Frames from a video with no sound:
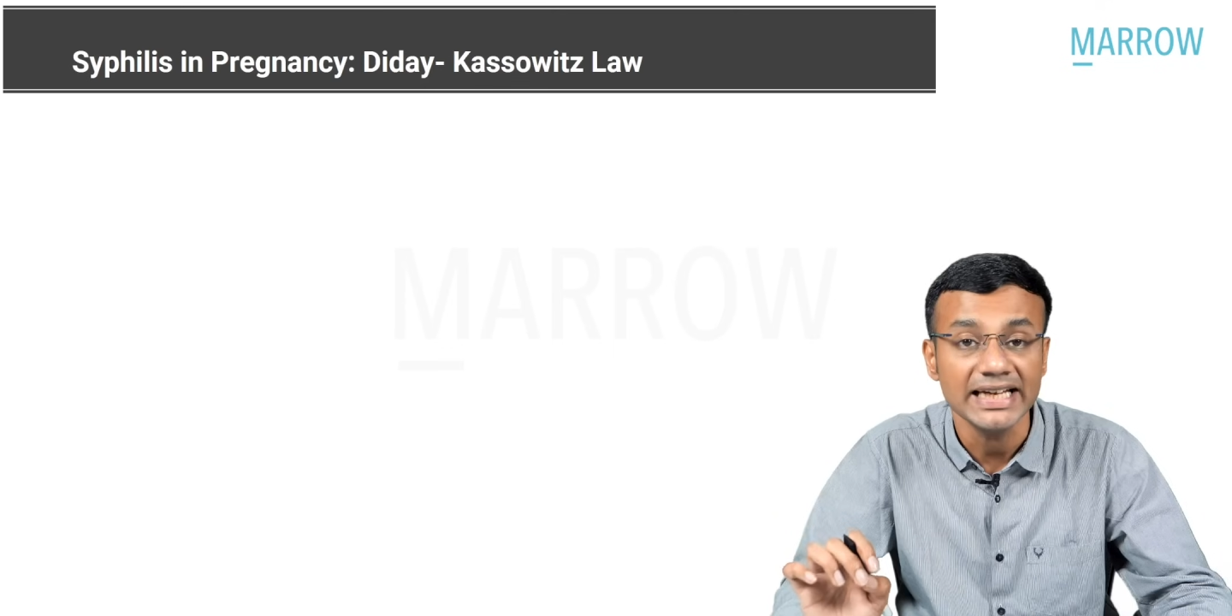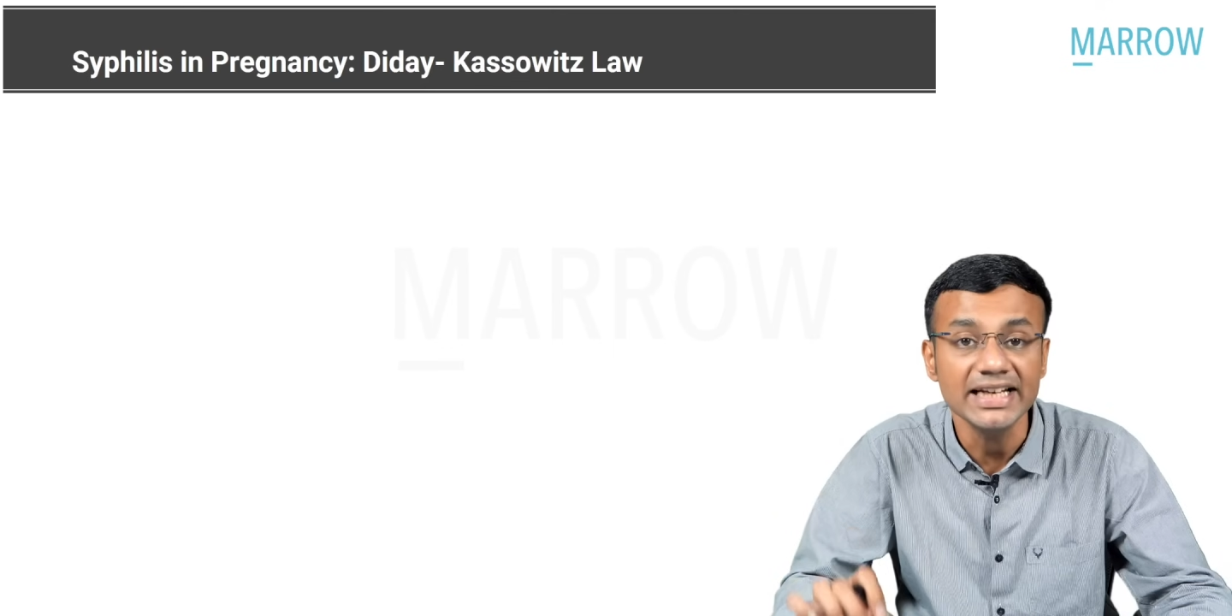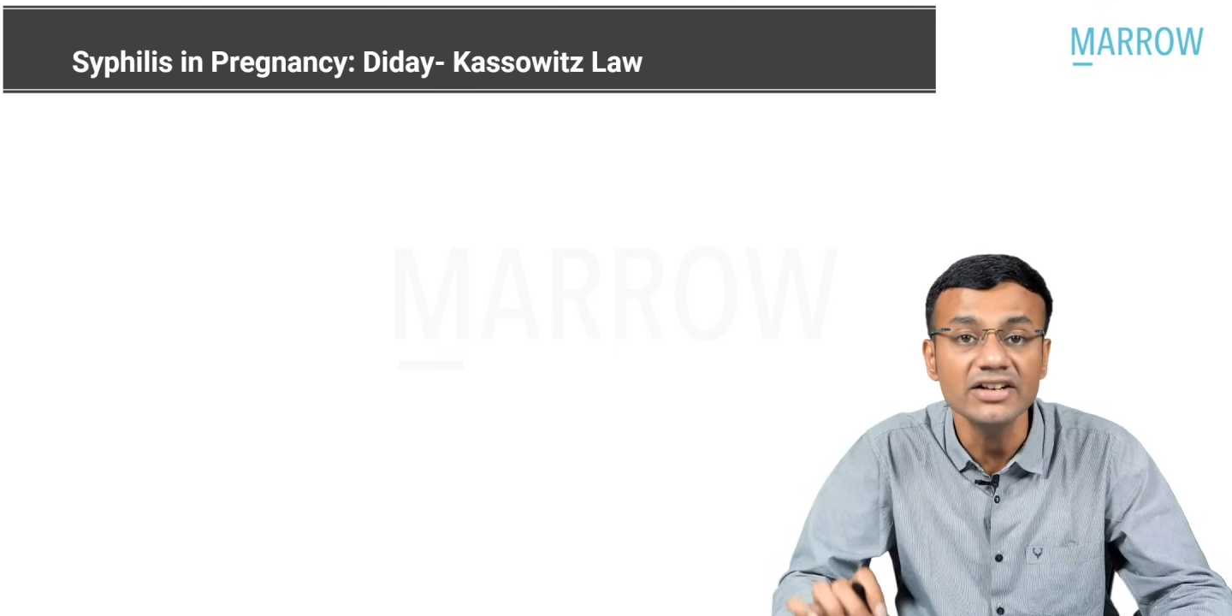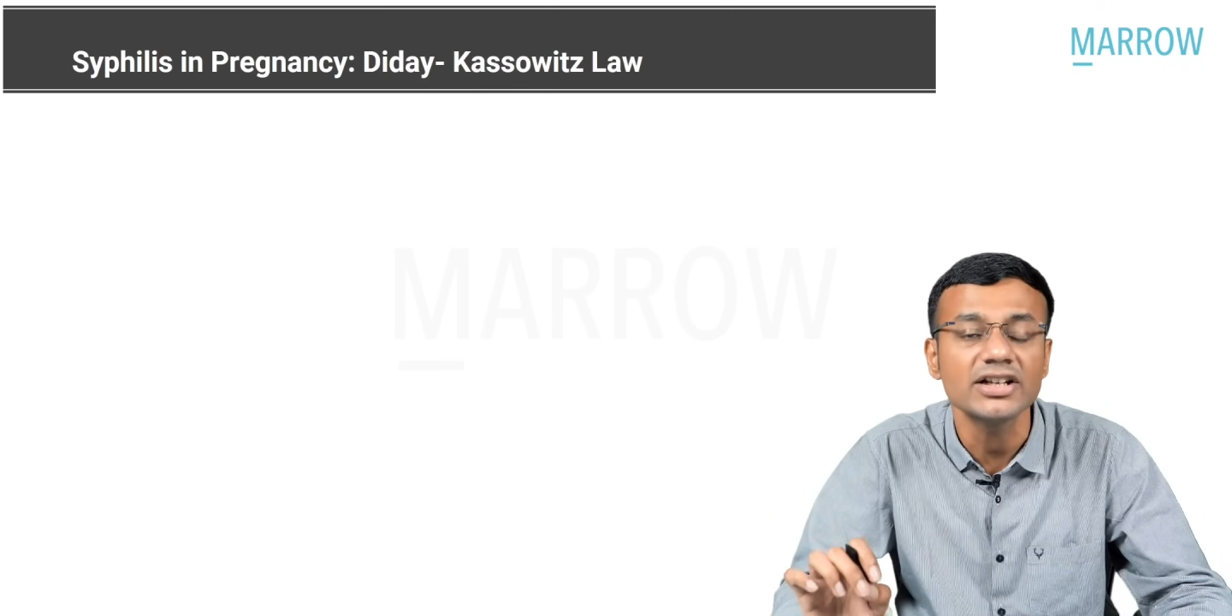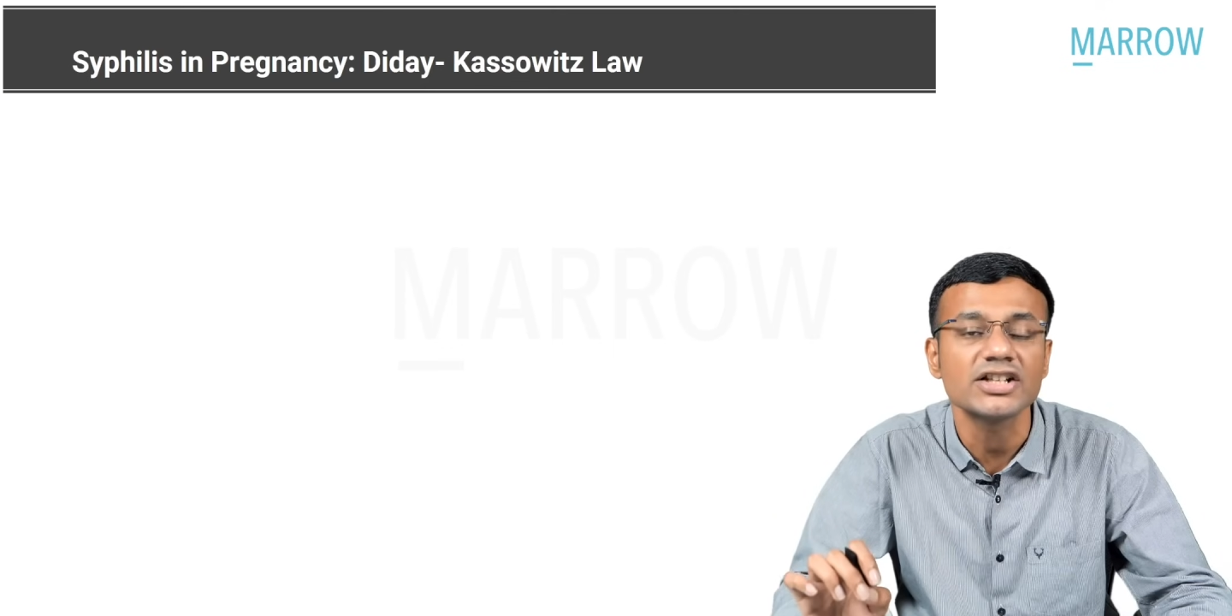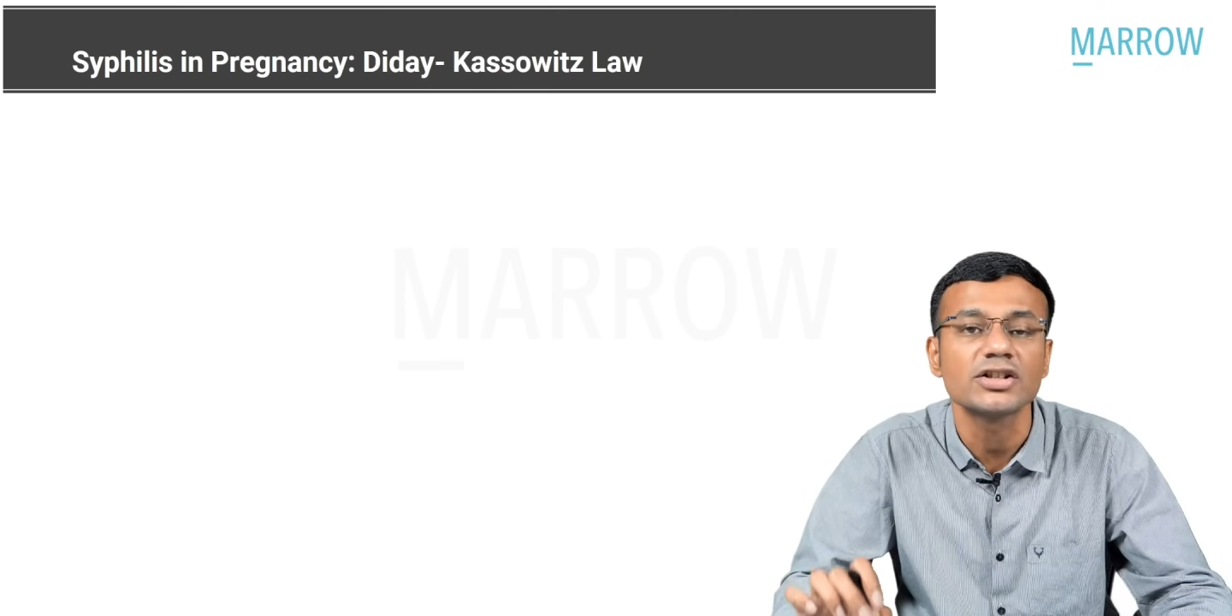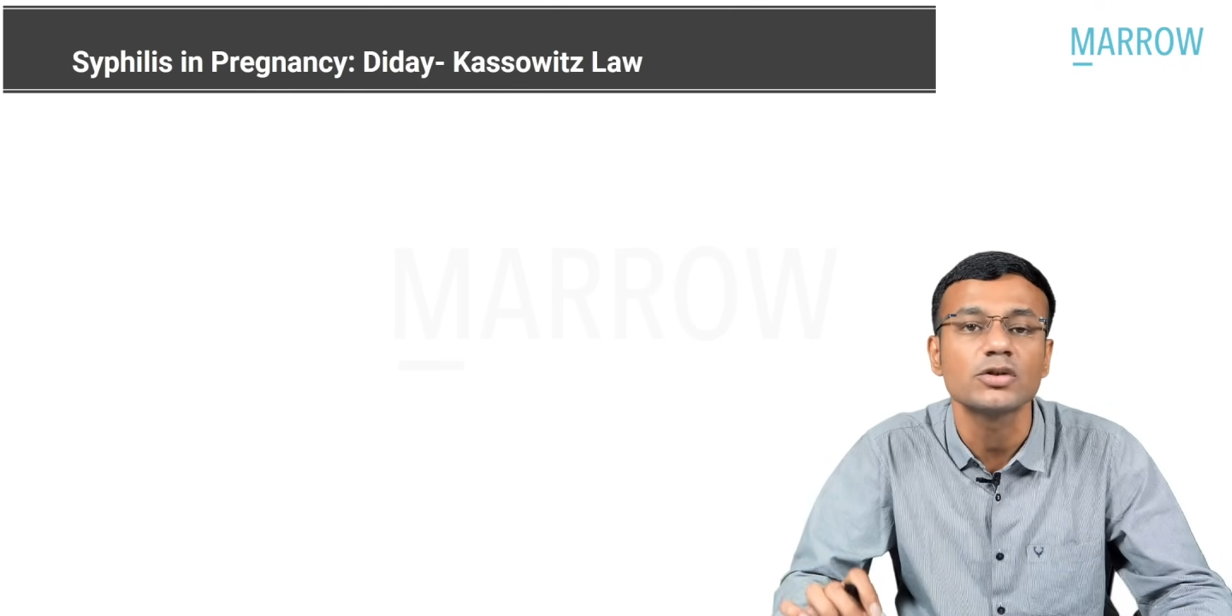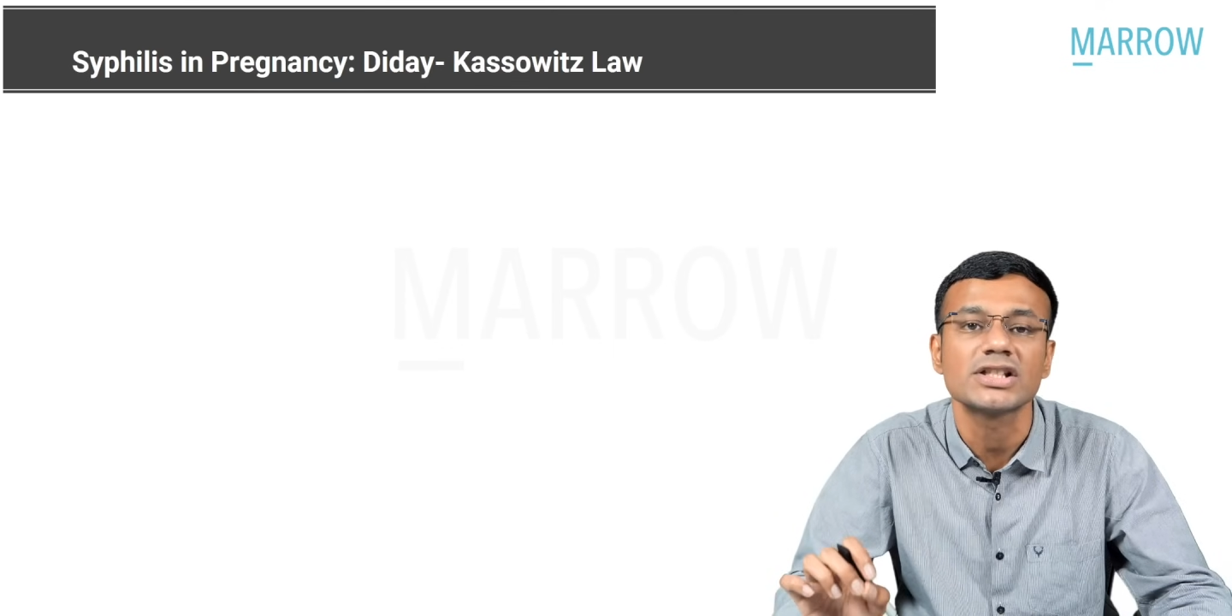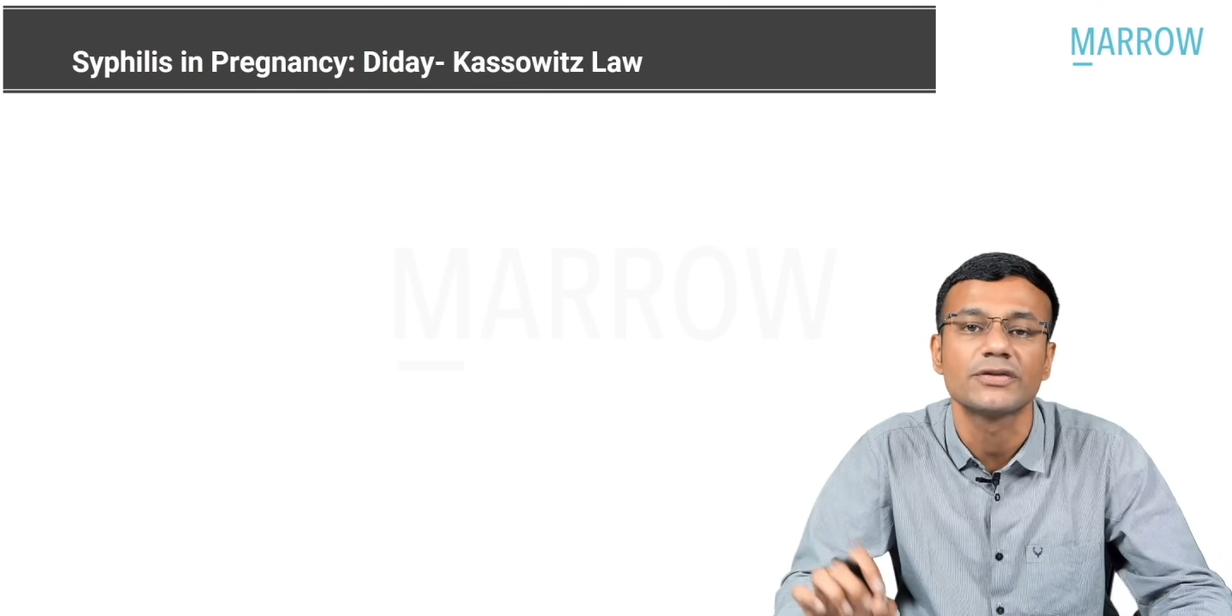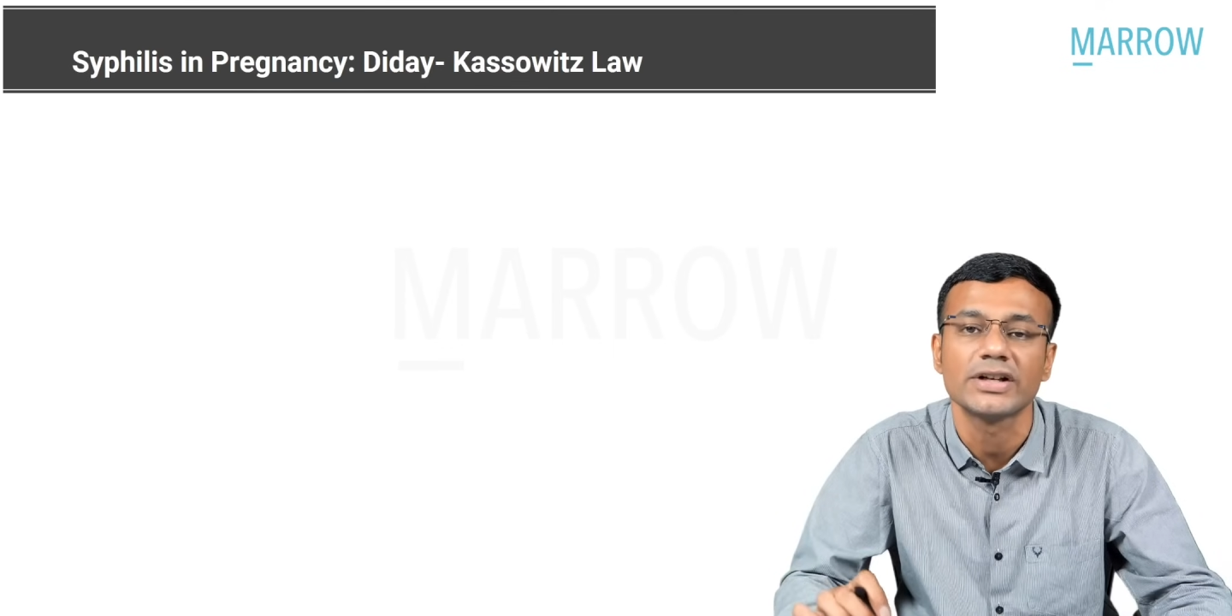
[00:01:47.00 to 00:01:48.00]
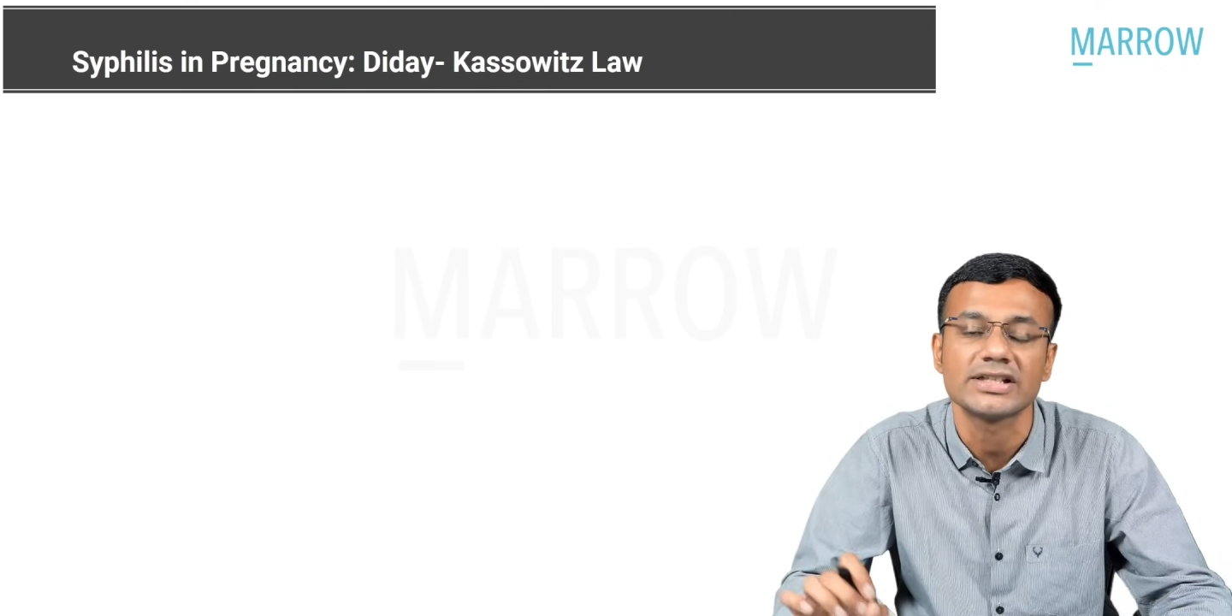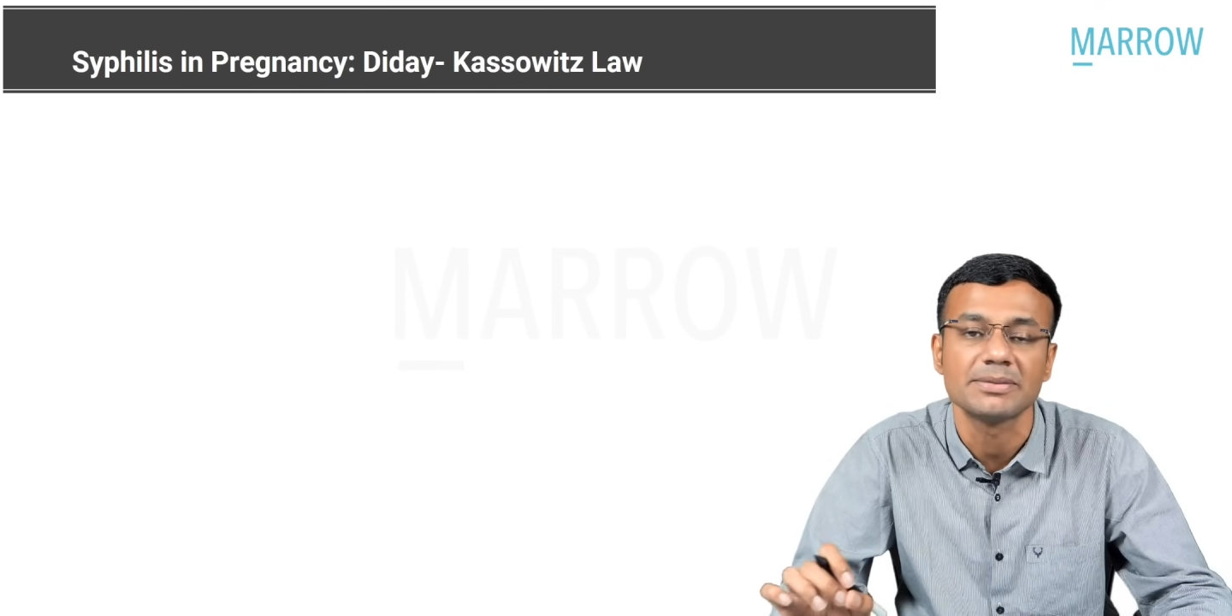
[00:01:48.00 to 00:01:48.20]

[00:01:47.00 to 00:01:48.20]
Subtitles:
In relation to syphilis